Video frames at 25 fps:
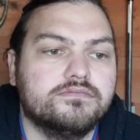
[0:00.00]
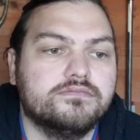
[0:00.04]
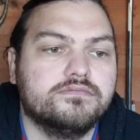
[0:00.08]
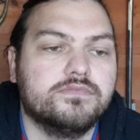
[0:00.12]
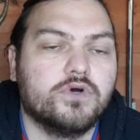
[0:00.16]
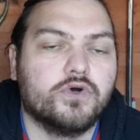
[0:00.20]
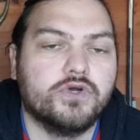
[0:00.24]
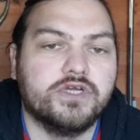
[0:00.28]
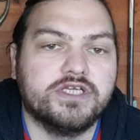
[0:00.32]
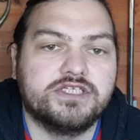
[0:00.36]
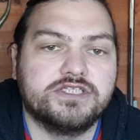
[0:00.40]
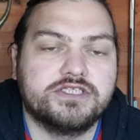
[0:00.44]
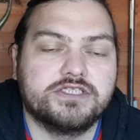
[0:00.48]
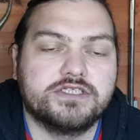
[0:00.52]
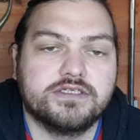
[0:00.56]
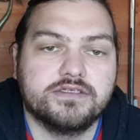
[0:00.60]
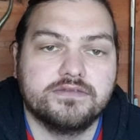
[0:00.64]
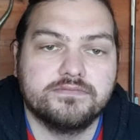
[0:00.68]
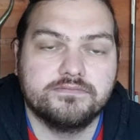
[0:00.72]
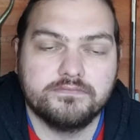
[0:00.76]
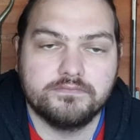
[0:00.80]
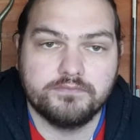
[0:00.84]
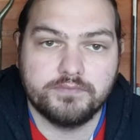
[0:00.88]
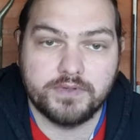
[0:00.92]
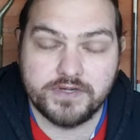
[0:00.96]
moist
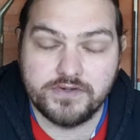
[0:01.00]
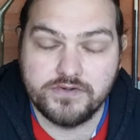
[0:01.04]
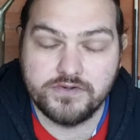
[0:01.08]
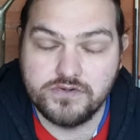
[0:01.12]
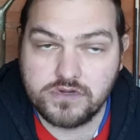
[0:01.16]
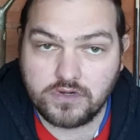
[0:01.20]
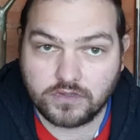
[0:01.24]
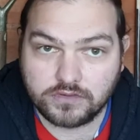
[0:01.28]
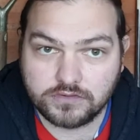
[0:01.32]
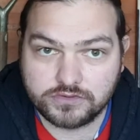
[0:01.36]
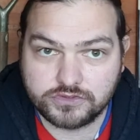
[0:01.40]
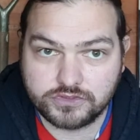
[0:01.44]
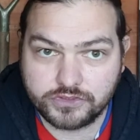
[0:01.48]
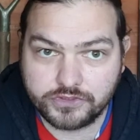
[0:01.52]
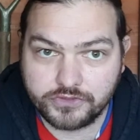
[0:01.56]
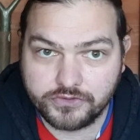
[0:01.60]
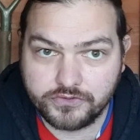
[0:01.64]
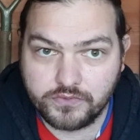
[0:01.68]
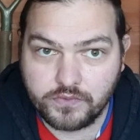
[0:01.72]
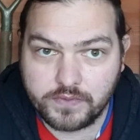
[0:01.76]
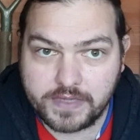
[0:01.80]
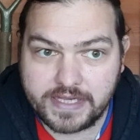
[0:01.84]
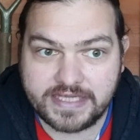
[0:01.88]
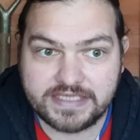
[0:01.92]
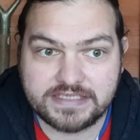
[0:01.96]
but not
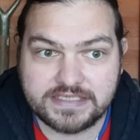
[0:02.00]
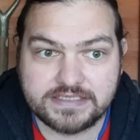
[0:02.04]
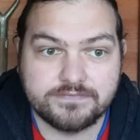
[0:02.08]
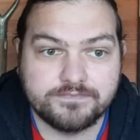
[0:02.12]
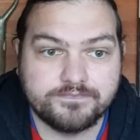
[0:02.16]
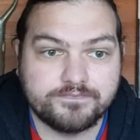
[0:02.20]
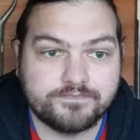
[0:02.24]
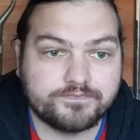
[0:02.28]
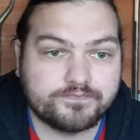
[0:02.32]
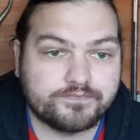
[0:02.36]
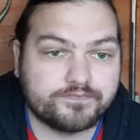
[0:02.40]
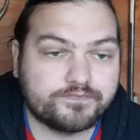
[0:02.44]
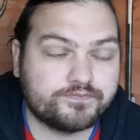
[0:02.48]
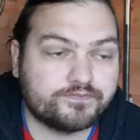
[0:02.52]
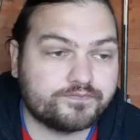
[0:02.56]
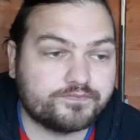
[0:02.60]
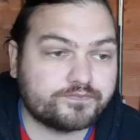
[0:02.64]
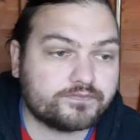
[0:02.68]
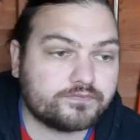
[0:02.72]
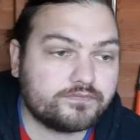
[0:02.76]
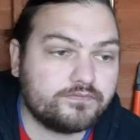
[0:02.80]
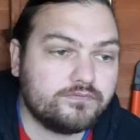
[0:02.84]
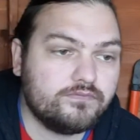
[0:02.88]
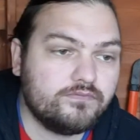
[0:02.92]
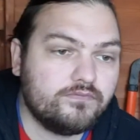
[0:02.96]
too wet.
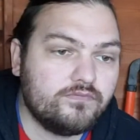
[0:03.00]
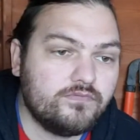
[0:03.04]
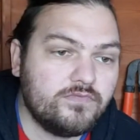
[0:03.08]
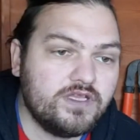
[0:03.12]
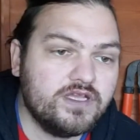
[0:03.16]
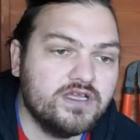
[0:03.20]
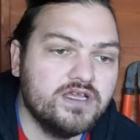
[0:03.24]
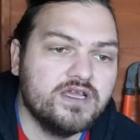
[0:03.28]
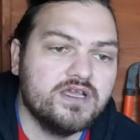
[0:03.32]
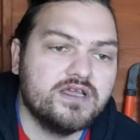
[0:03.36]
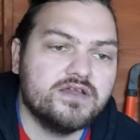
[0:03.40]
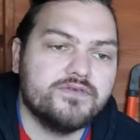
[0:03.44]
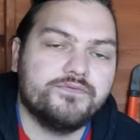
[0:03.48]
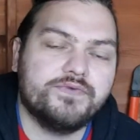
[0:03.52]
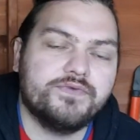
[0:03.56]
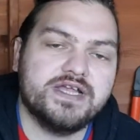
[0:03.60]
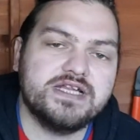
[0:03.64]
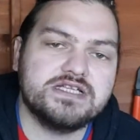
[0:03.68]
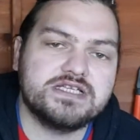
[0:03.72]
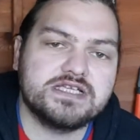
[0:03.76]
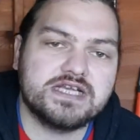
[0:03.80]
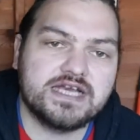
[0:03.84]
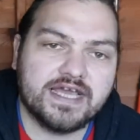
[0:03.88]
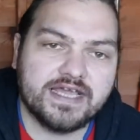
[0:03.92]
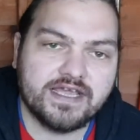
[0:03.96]

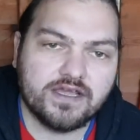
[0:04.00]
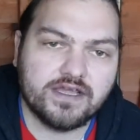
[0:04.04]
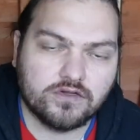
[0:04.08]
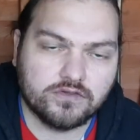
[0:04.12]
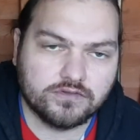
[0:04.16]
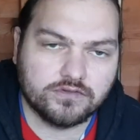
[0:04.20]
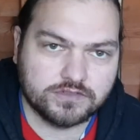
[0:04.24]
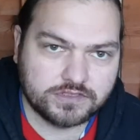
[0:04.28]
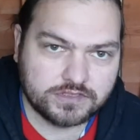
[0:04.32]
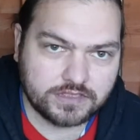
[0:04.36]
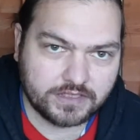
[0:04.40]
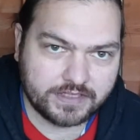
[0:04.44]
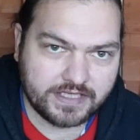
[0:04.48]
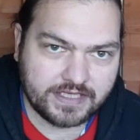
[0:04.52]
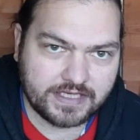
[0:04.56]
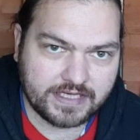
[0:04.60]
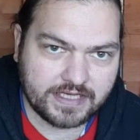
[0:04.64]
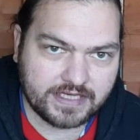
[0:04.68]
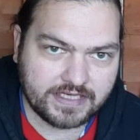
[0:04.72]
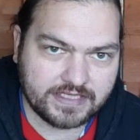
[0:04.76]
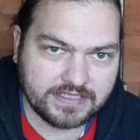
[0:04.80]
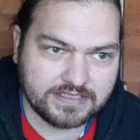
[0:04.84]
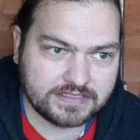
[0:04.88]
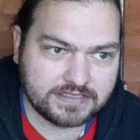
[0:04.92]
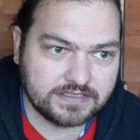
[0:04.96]
Ventilate on sunny
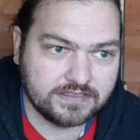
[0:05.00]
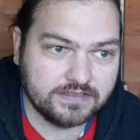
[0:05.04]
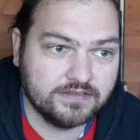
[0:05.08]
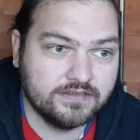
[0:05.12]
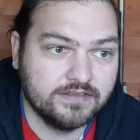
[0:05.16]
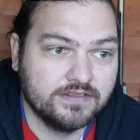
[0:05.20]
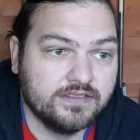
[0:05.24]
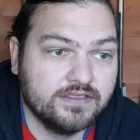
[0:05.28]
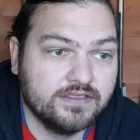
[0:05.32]
days.